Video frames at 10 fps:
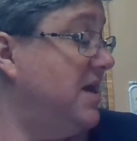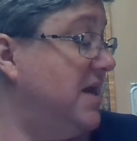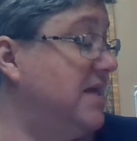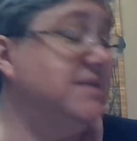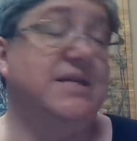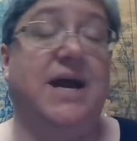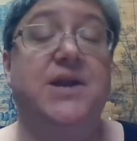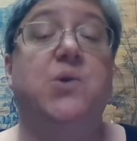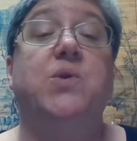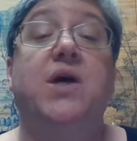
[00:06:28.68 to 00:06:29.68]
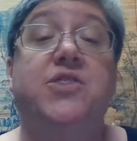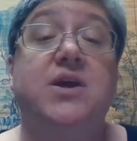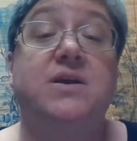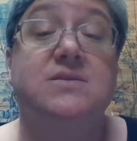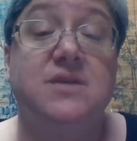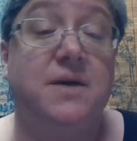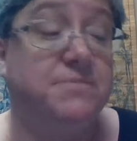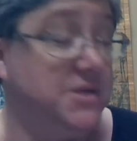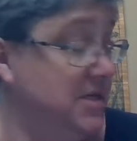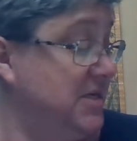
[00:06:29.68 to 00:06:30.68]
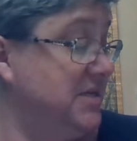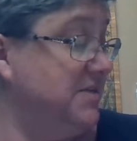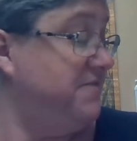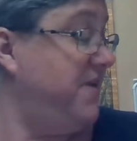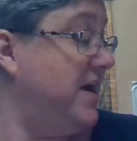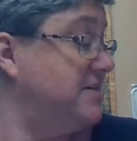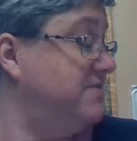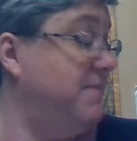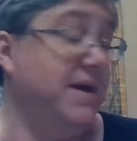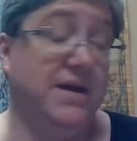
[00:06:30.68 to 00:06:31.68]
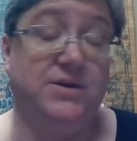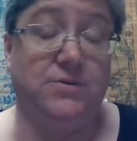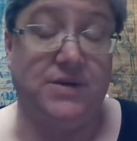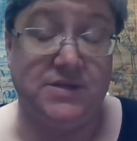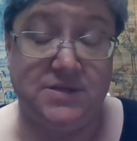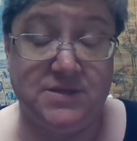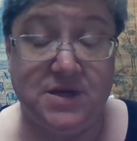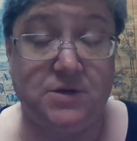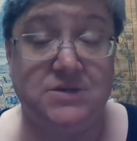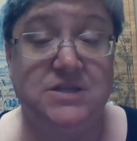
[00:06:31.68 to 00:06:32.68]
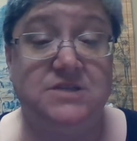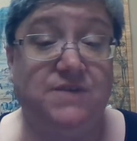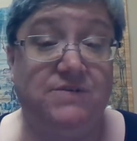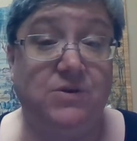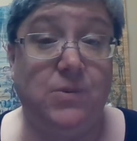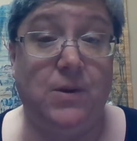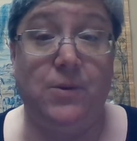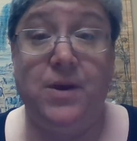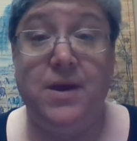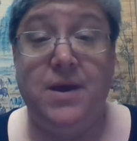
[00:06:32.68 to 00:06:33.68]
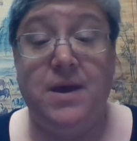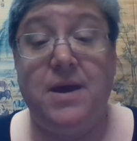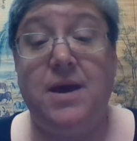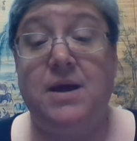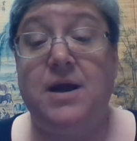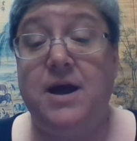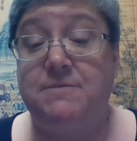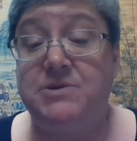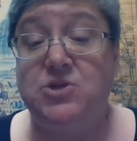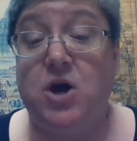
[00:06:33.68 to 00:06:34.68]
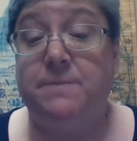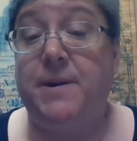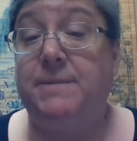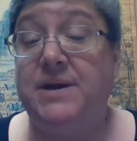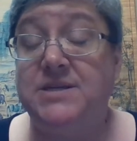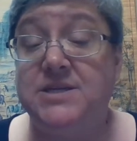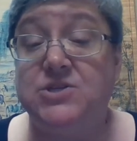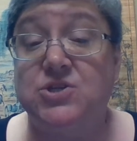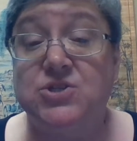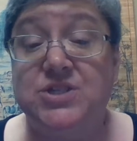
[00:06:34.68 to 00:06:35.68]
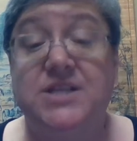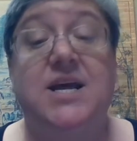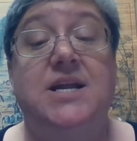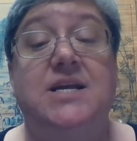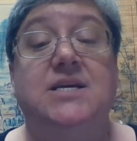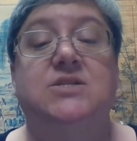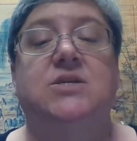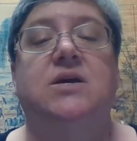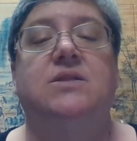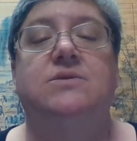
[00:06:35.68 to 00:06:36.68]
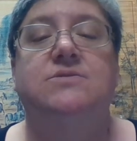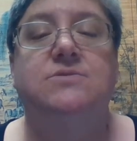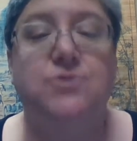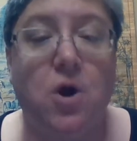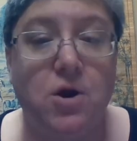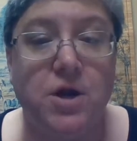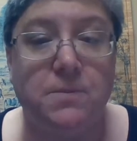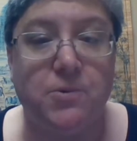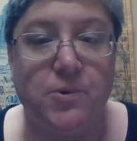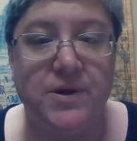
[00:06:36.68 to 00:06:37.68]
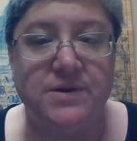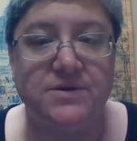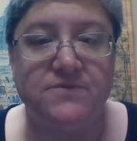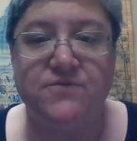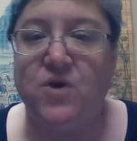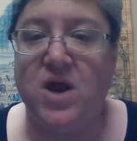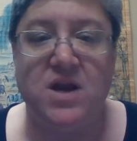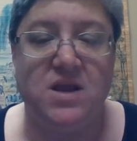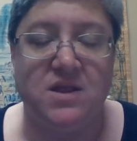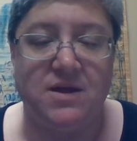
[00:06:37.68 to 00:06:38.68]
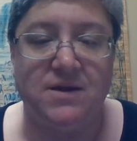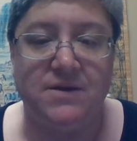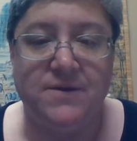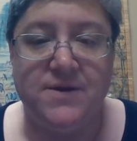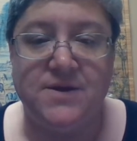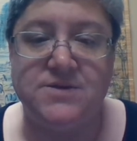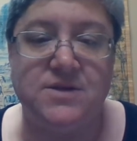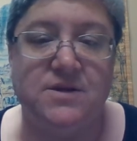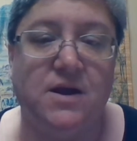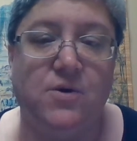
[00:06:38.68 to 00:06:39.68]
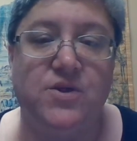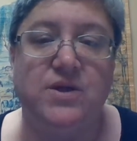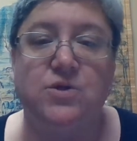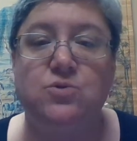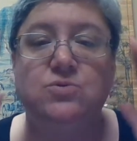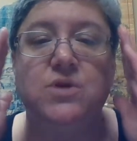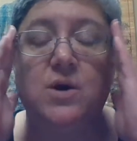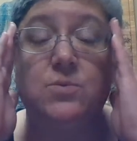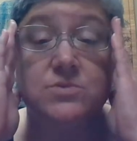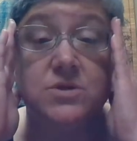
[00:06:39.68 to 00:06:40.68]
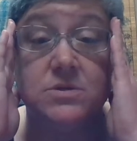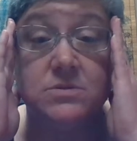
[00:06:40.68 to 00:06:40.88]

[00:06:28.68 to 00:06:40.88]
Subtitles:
is, I know nothing except the fact of my ignorance, Socrates' favorite quote. And I have been taught by my teachers that that is the starting point for anything. To know that you don't,